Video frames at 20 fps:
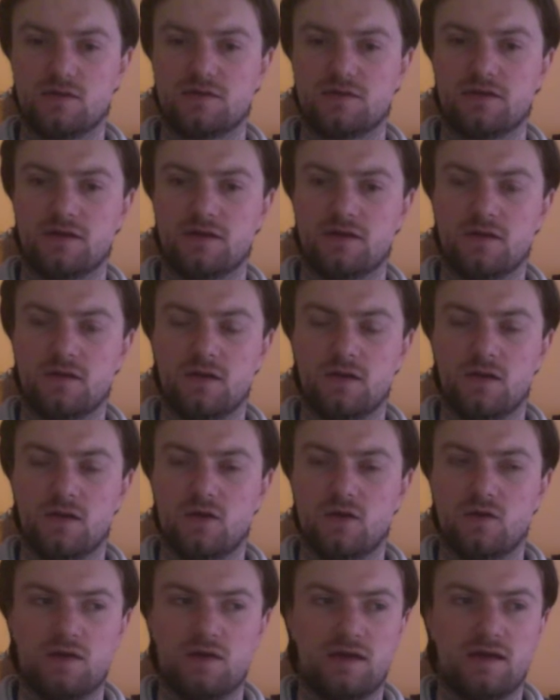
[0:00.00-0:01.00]
there,
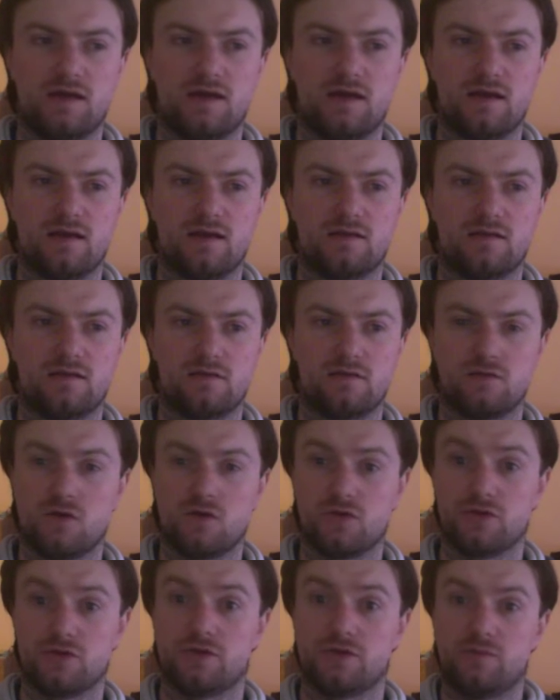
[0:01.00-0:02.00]

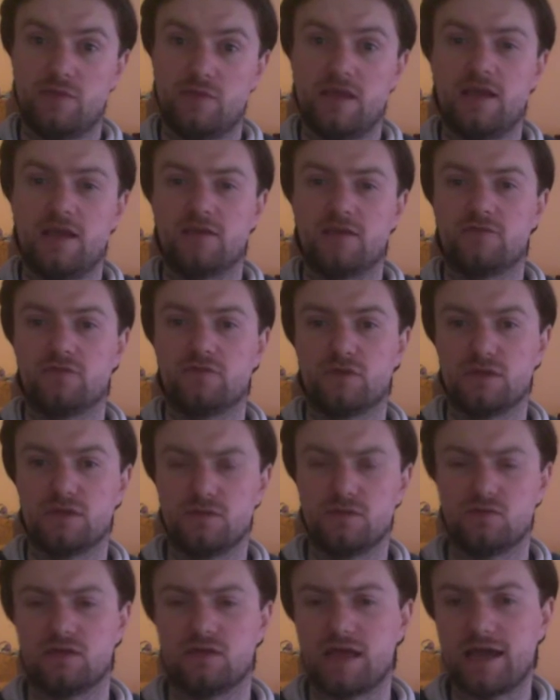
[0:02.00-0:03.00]
other than paying for it
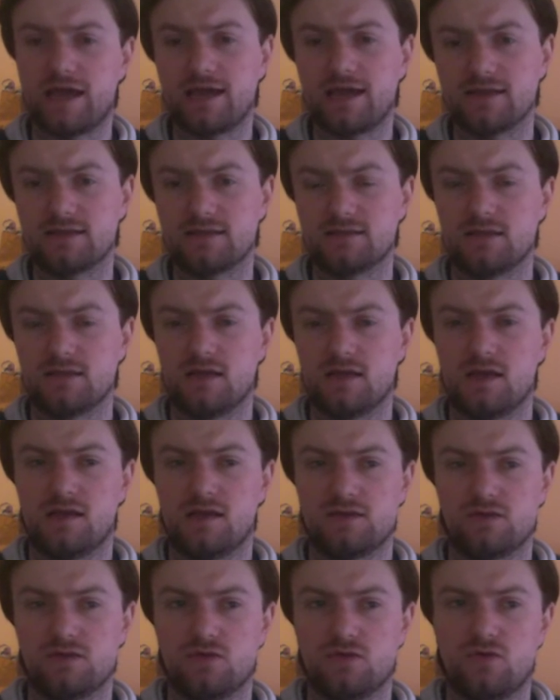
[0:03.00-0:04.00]
with ads.
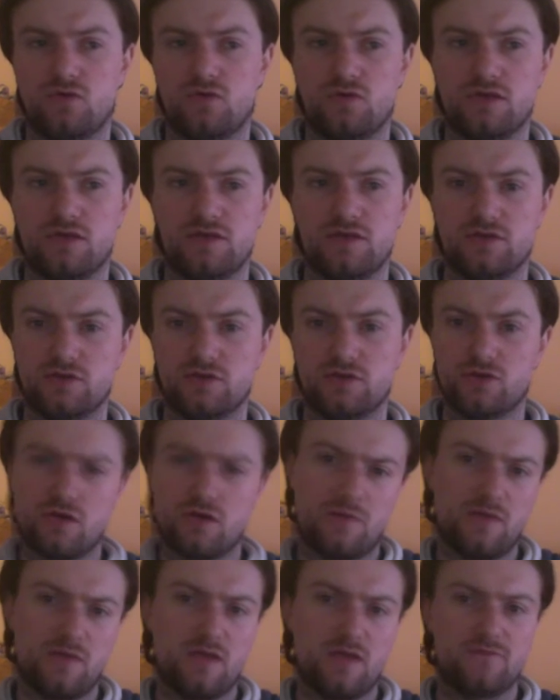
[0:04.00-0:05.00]
So either you're going
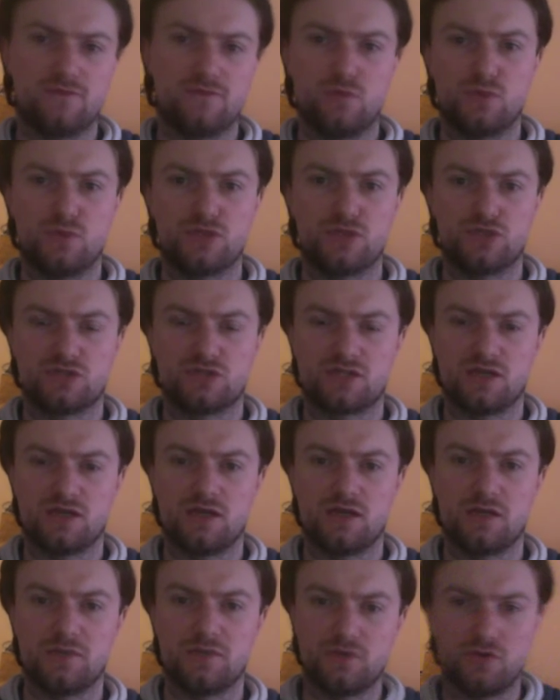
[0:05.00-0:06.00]
to pay for it with your
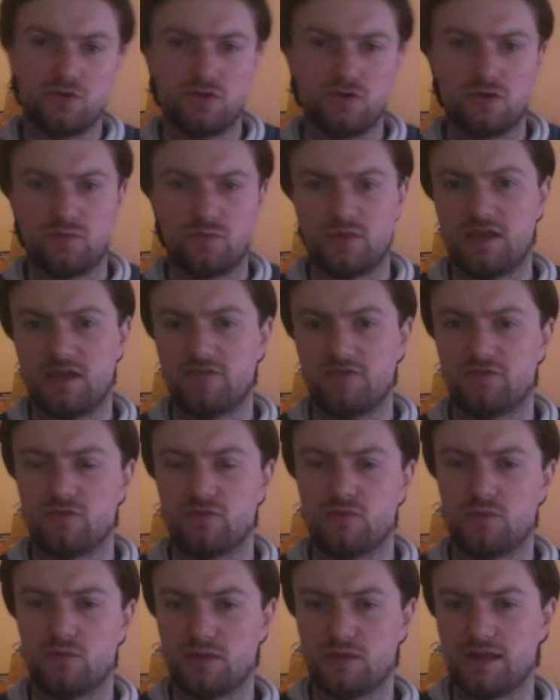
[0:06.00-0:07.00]
time, or you're going to pay
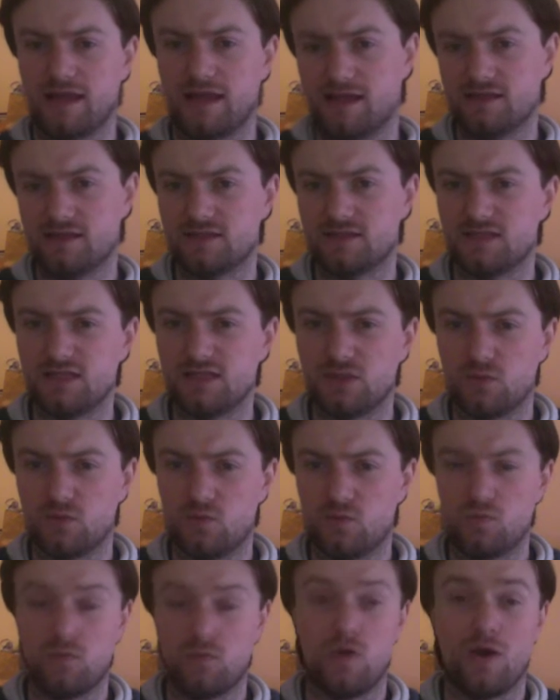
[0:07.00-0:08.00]
for it with ads. Either
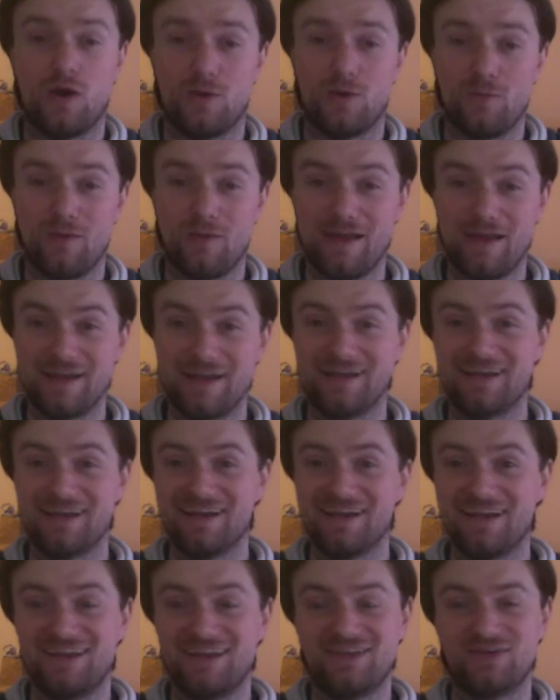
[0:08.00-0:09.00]
one way,
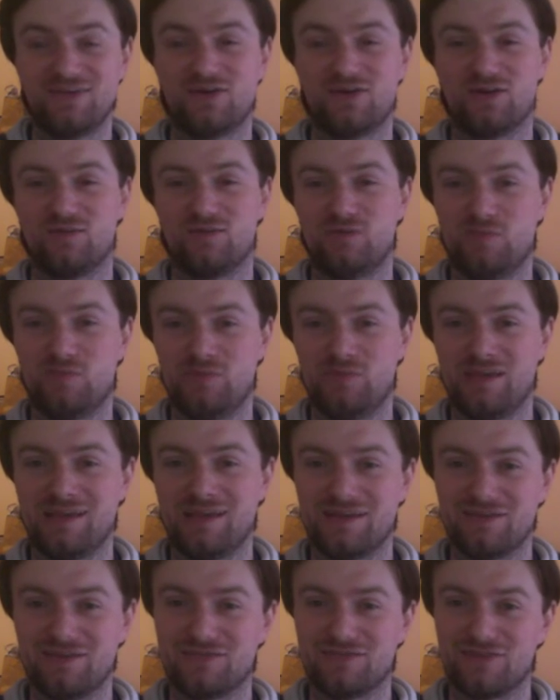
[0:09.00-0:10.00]
you're going to be
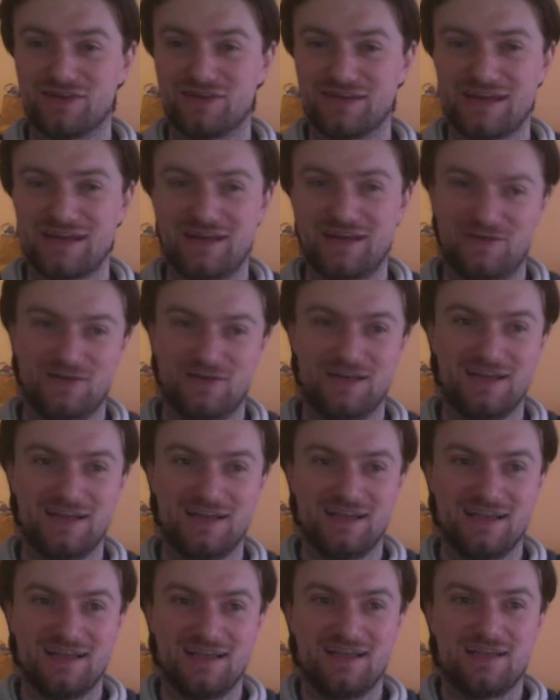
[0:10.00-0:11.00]
paying for it anyway.
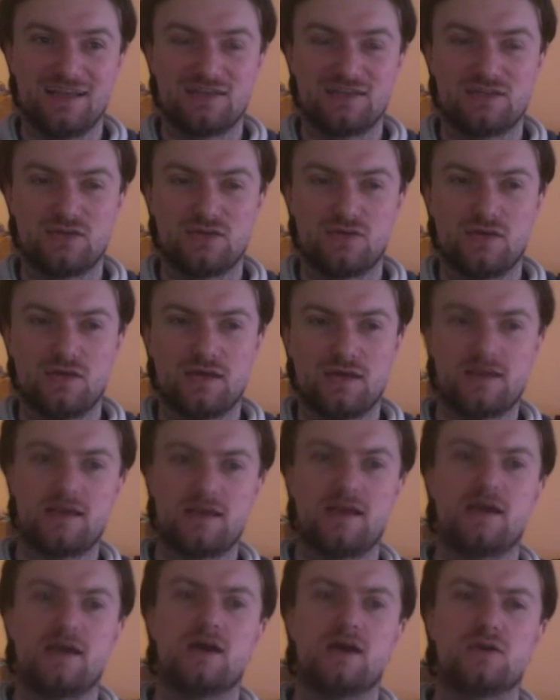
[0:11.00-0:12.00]
So like,
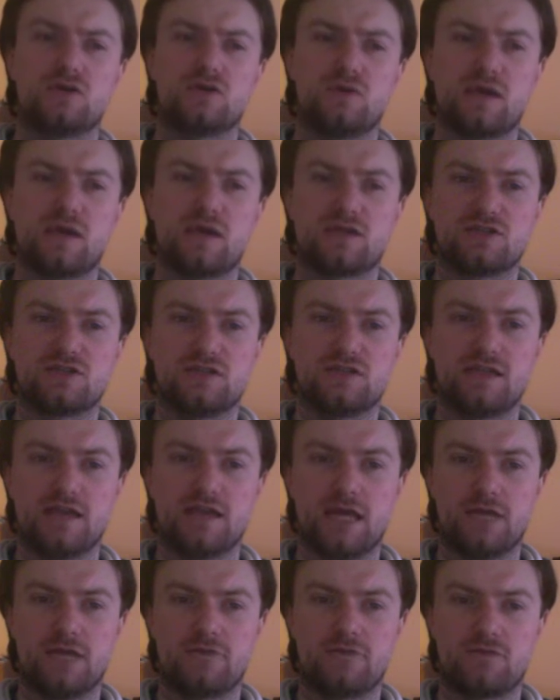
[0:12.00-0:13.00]
how do you actually
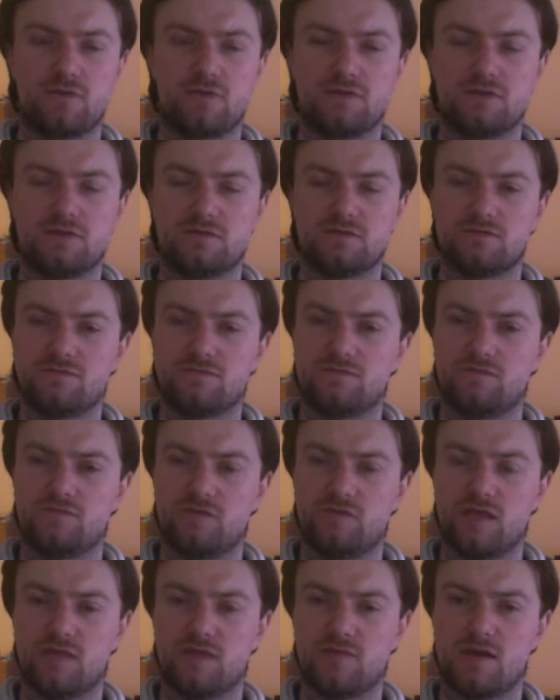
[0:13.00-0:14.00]
get in front of
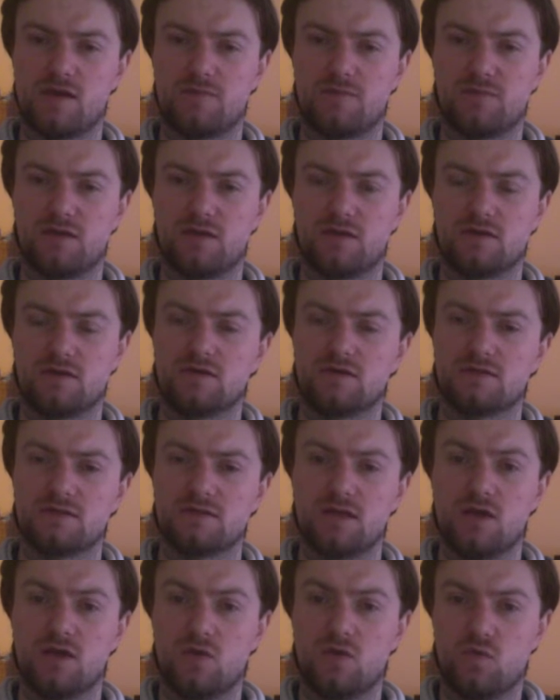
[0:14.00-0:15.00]
hip hop
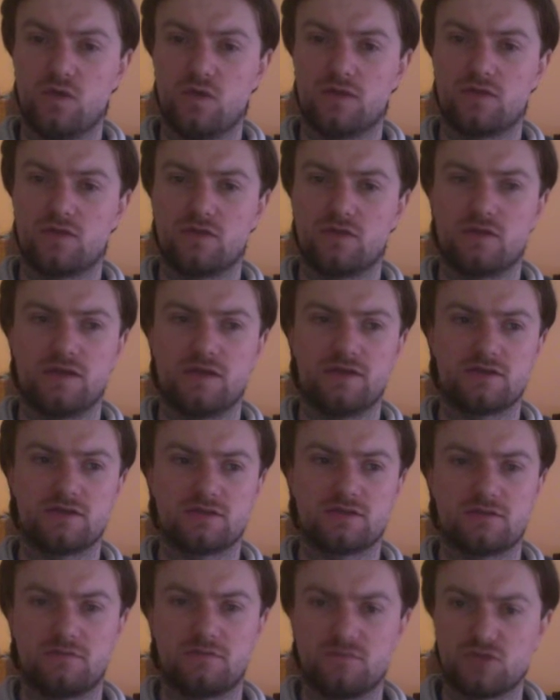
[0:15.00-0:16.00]
bloggers? Well,
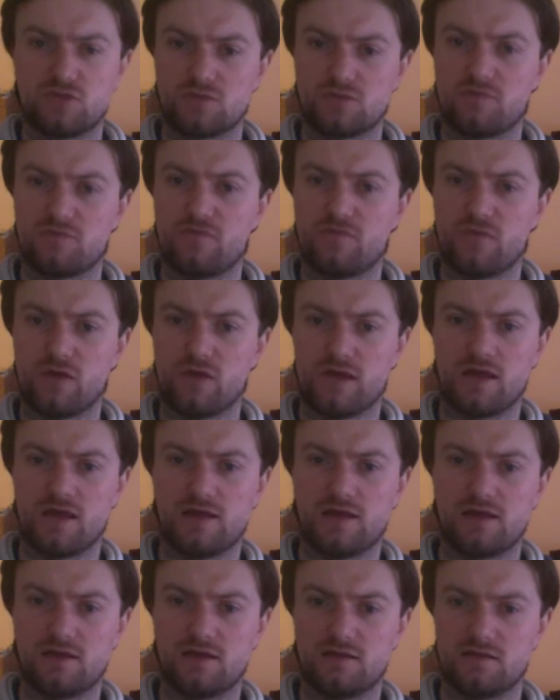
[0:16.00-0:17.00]
here's, just before I
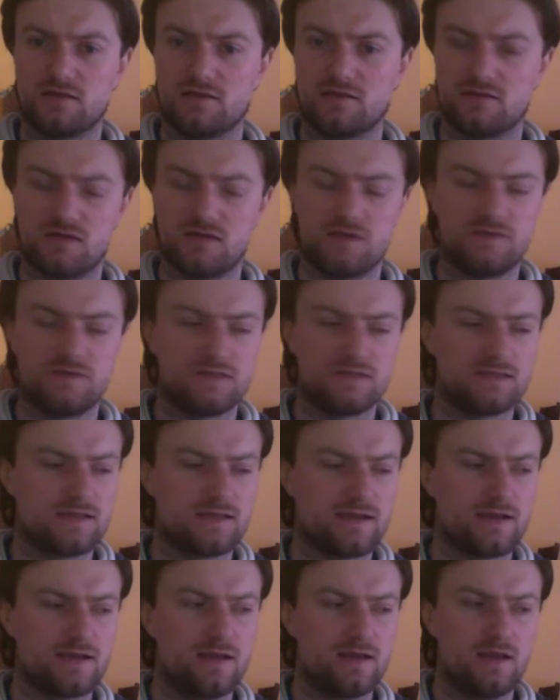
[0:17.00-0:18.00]
kind of dive into
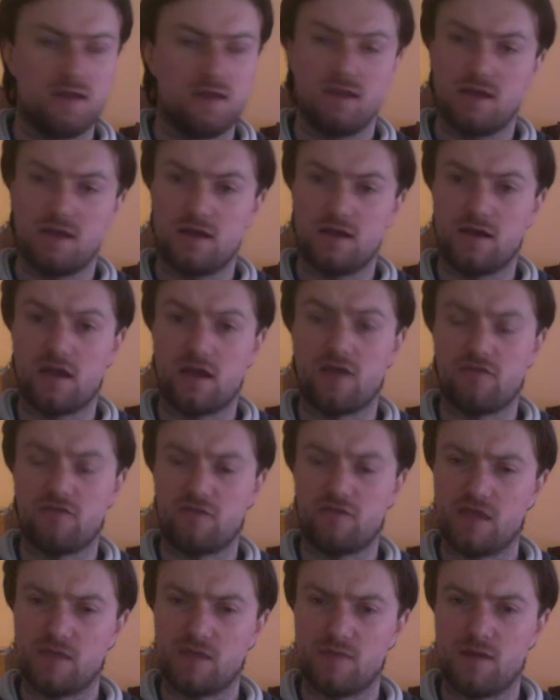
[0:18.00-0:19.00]
that, I have
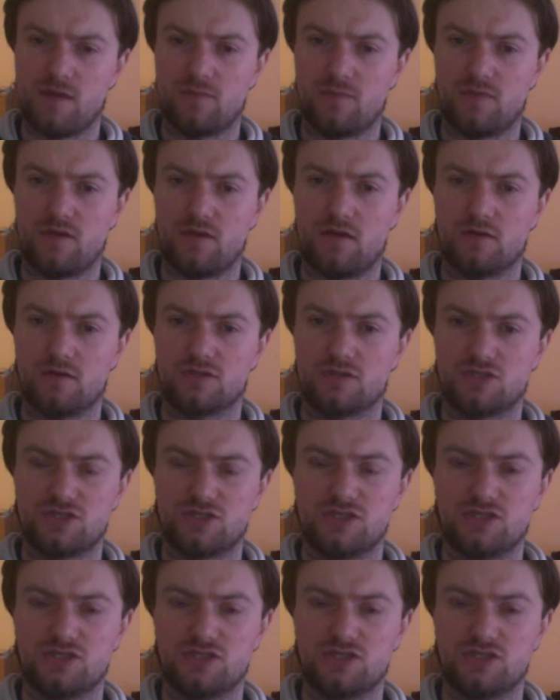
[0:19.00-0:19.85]
a hip hop blogs cheat